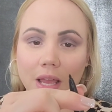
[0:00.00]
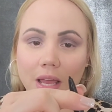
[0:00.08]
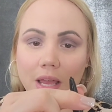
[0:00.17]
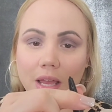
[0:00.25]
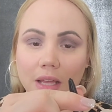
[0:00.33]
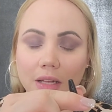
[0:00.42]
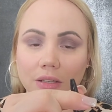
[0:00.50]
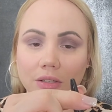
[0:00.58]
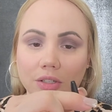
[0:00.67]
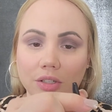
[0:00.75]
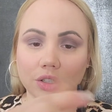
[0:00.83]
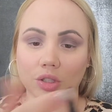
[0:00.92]

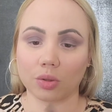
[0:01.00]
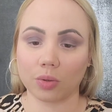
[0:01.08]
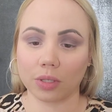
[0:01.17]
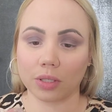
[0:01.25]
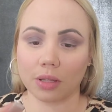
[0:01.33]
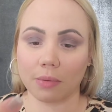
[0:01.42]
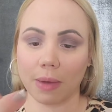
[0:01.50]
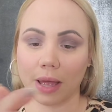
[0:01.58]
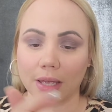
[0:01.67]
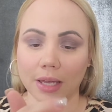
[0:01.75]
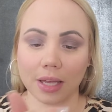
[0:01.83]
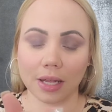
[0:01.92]
and just twist it
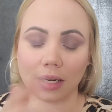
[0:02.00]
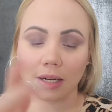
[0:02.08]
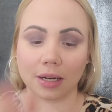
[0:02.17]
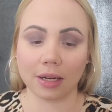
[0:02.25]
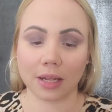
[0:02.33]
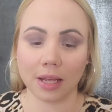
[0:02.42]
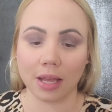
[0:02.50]
back in.